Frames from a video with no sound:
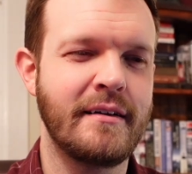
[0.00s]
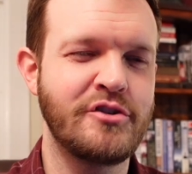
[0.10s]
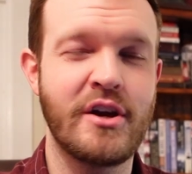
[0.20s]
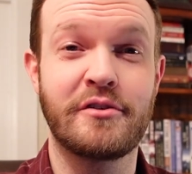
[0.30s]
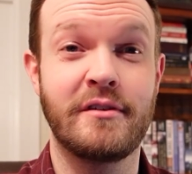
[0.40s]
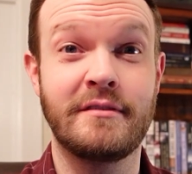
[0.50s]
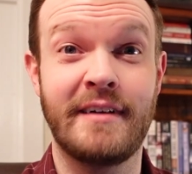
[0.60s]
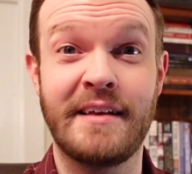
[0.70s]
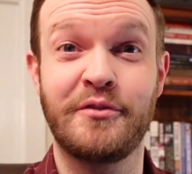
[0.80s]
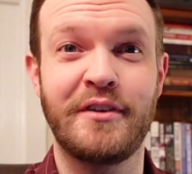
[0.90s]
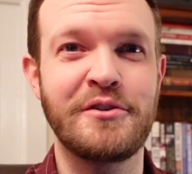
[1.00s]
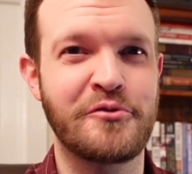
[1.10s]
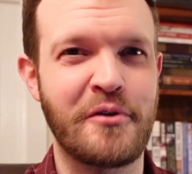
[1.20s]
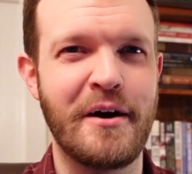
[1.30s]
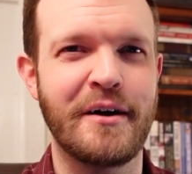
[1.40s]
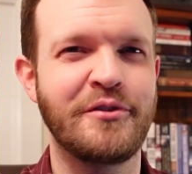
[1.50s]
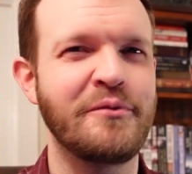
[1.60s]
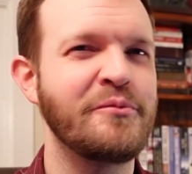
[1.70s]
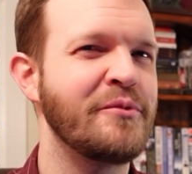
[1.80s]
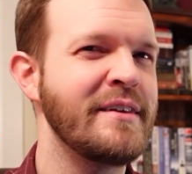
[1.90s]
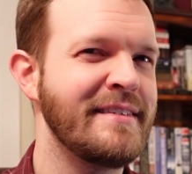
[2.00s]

General Leslie Groves. And when you